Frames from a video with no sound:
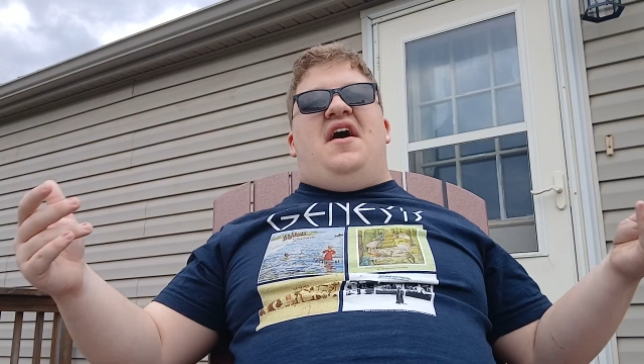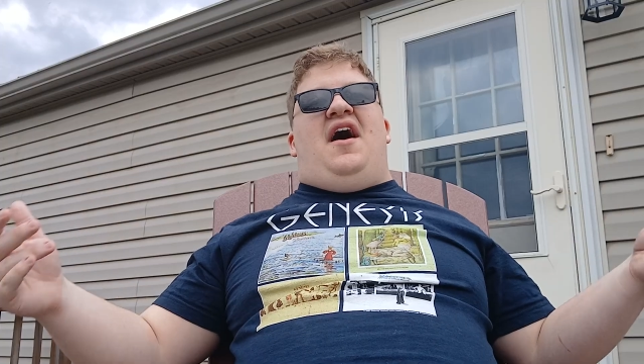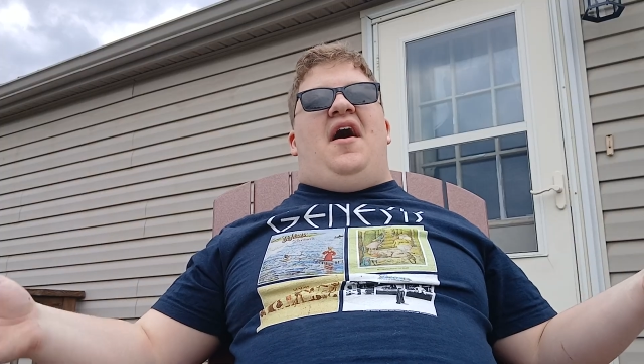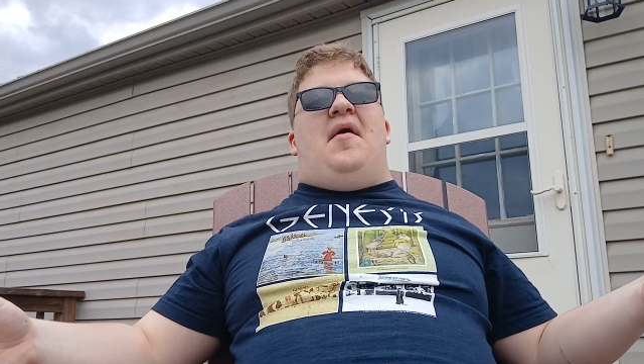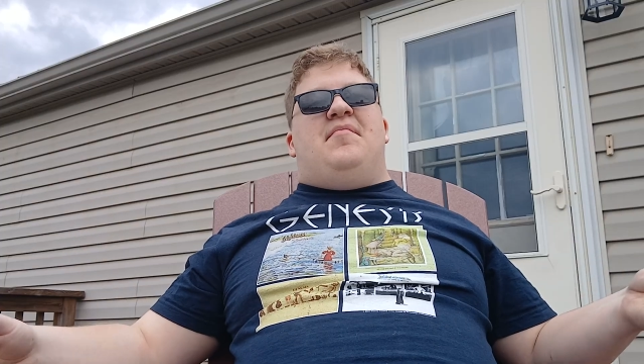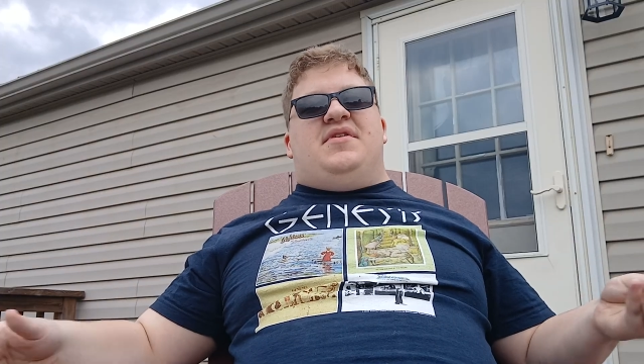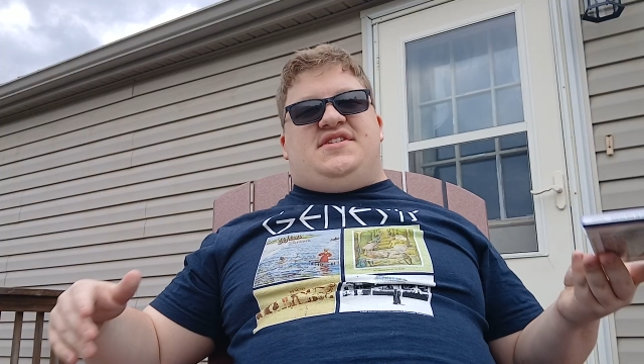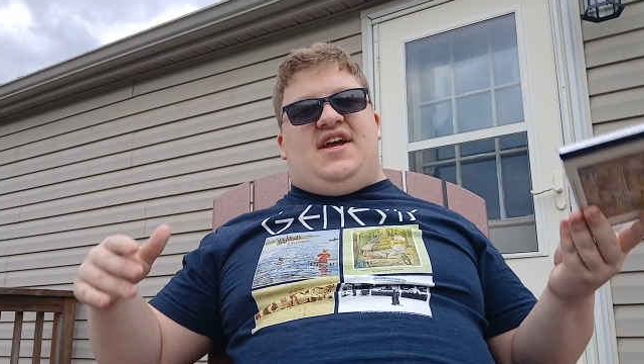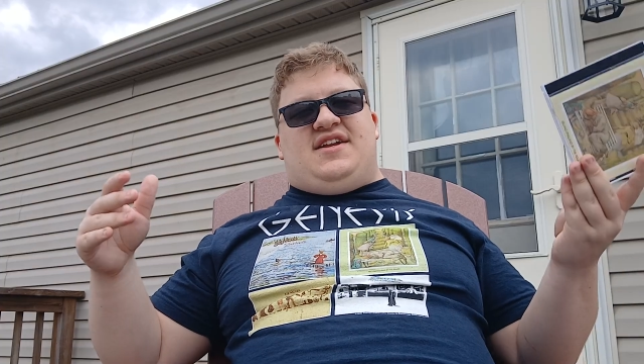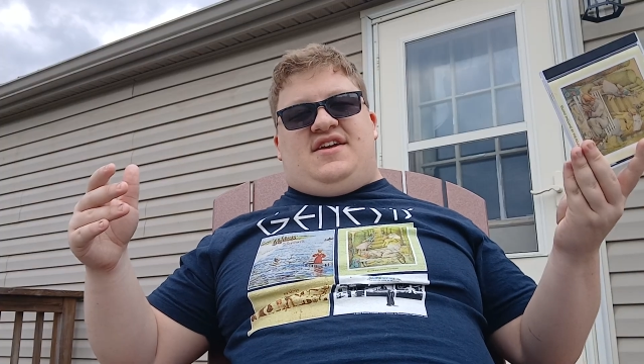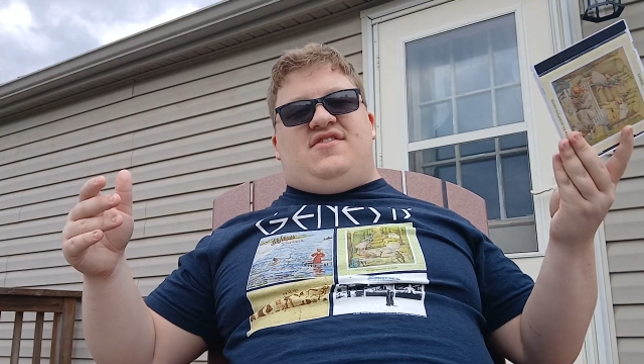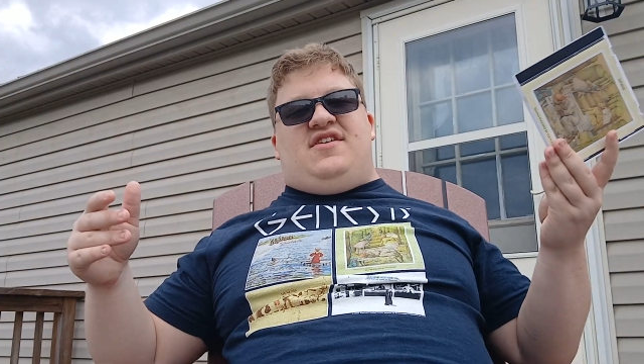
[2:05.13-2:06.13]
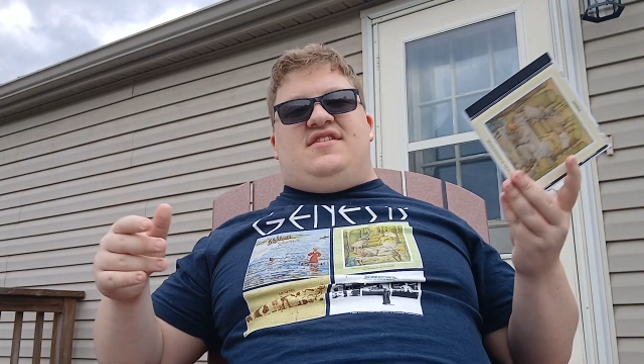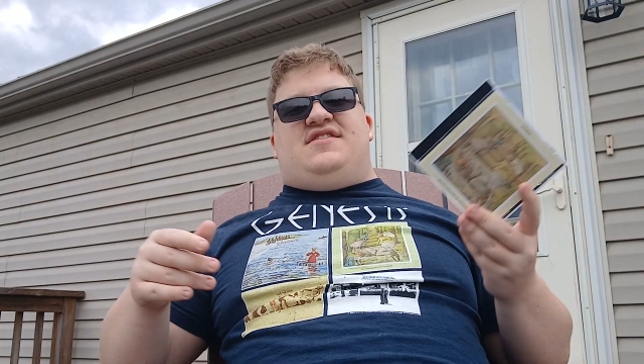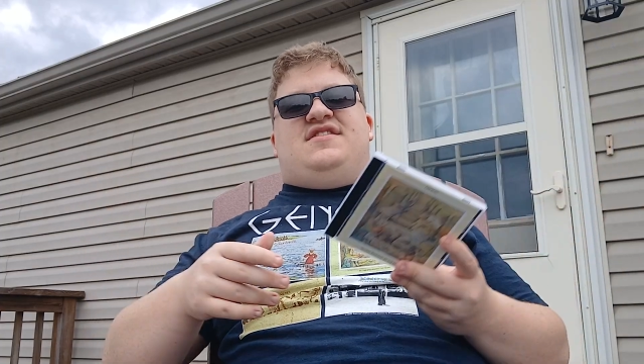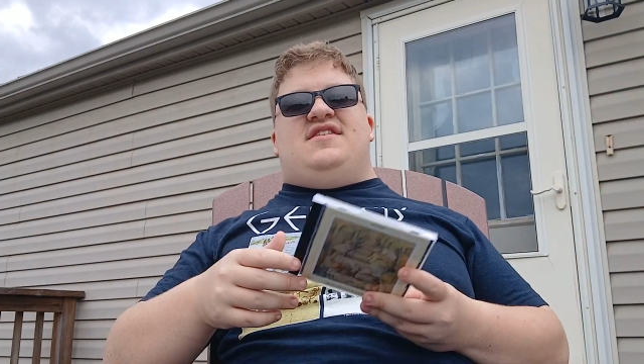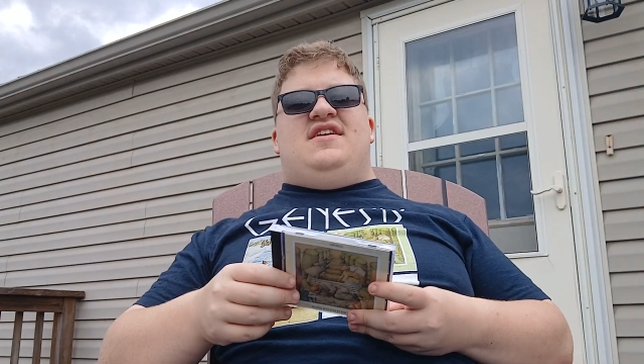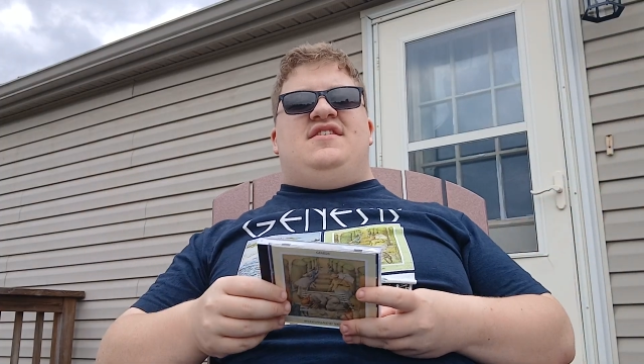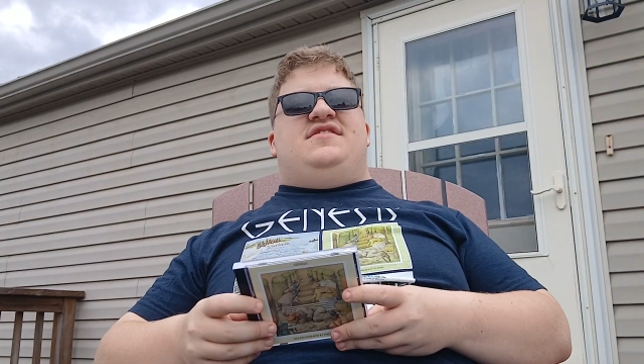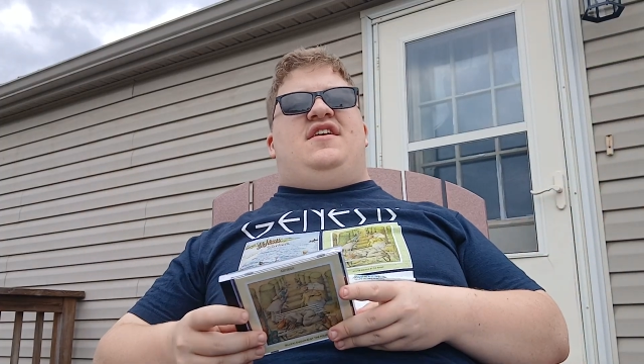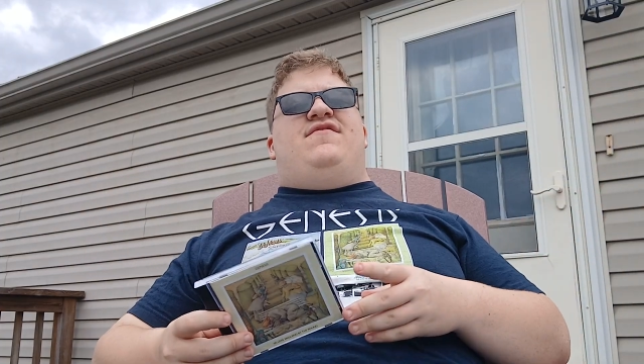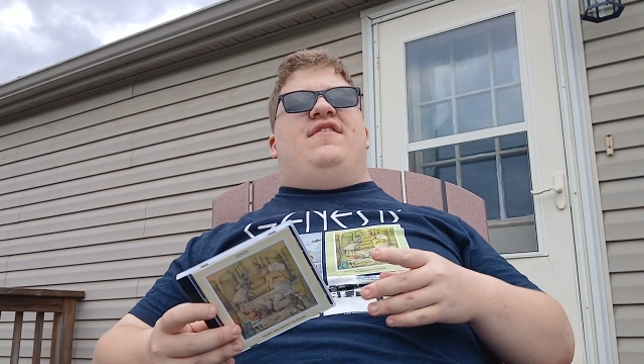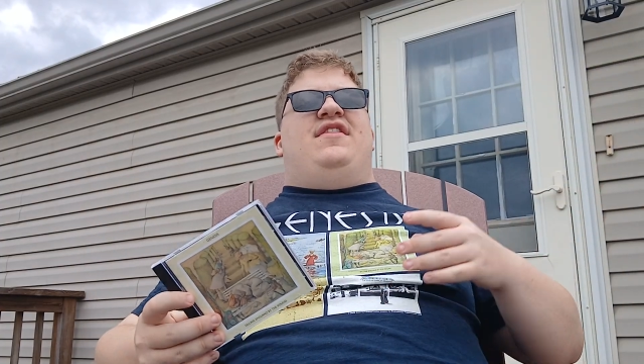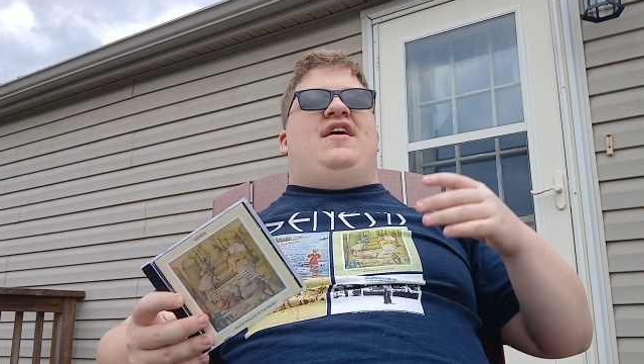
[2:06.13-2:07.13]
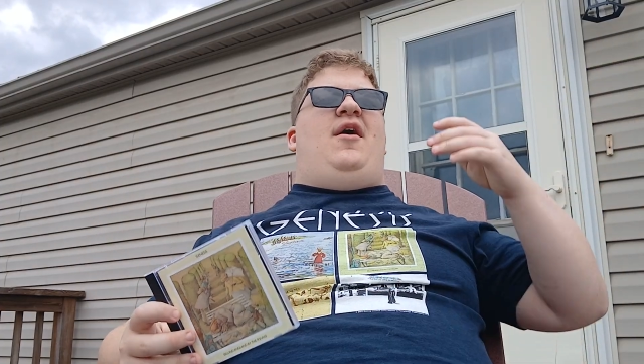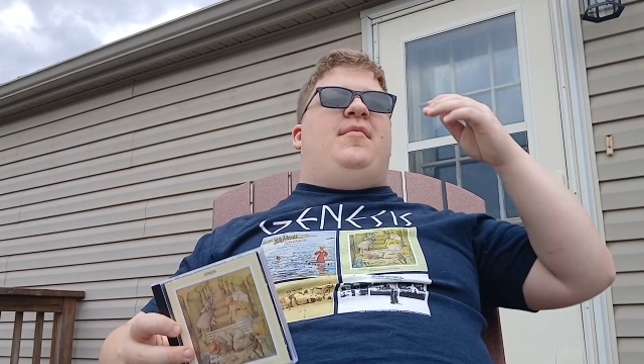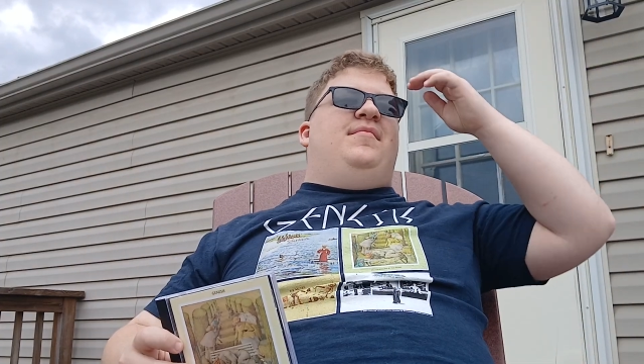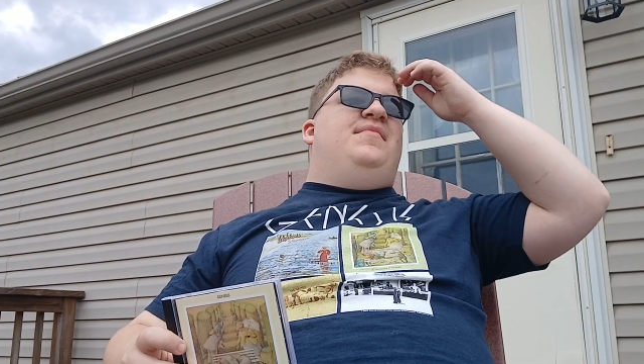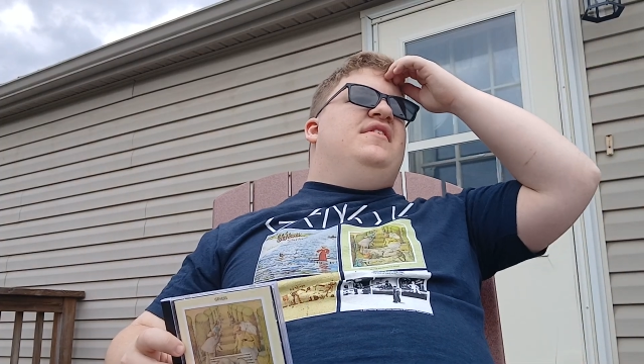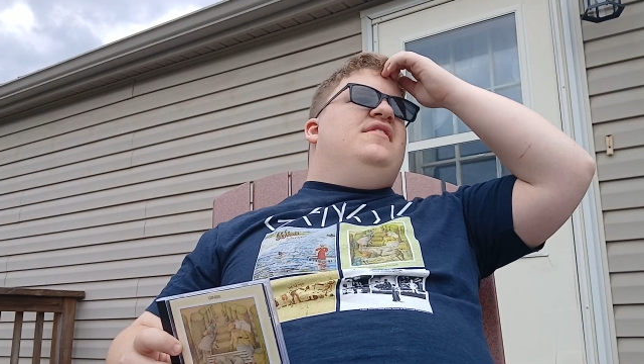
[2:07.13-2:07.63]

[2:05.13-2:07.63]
but technically it's their 5th album.